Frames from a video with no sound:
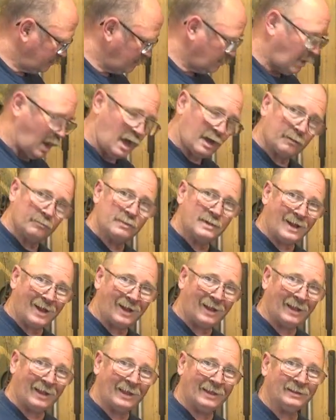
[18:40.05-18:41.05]
bottom
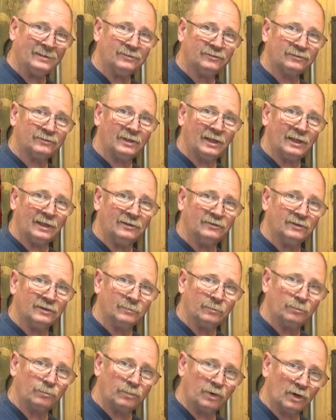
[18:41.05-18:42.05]
die stays
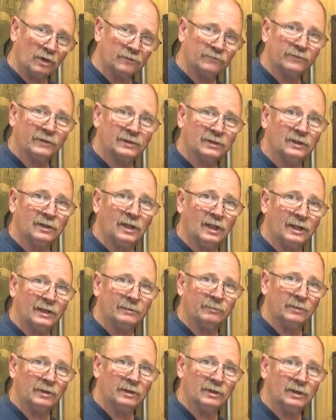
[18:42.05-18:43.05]
in perfect
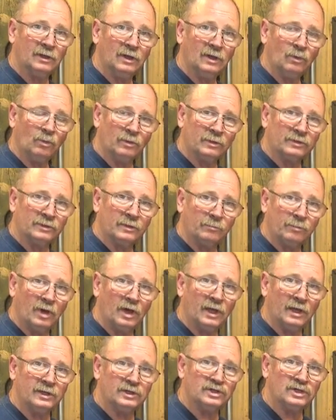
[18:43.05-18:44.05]
alignment with the
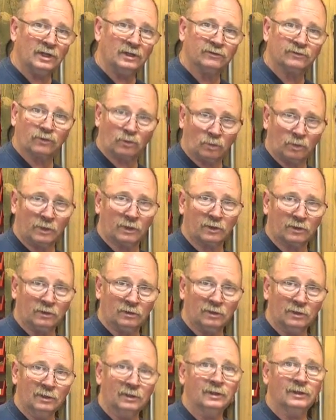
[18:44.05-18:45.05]
punch is
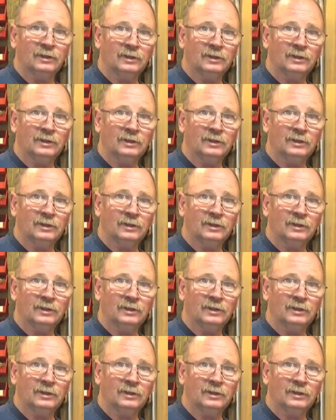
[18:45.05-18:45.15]
critical.